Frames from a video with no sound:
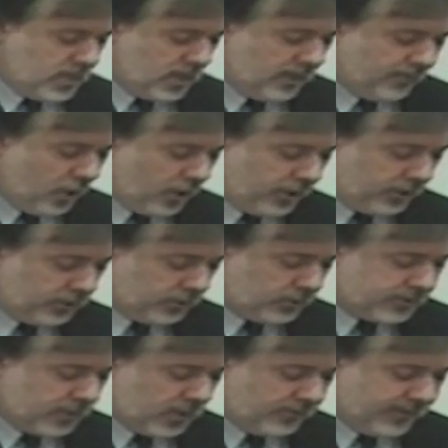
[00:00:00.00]
of
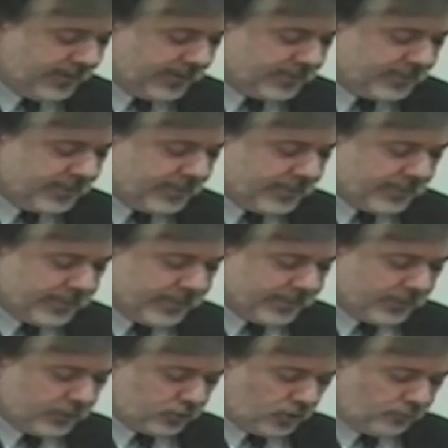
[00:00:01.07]
articles on the Antigone
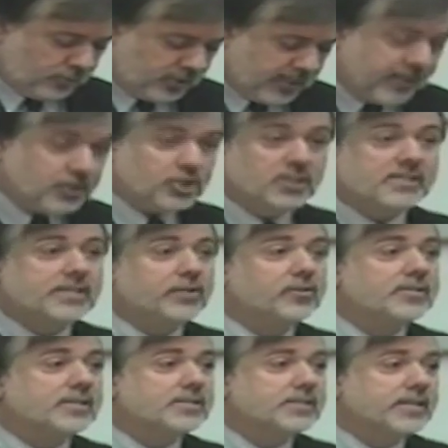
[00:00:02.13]
in interpretation, a
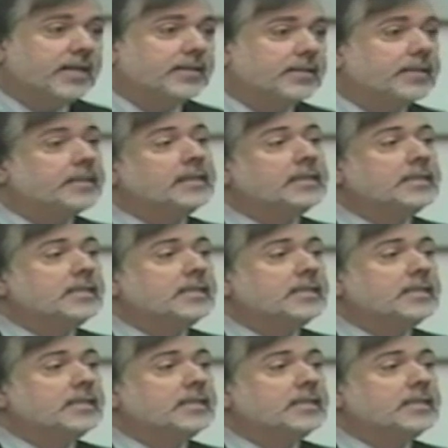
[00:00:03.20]
series, incidentally,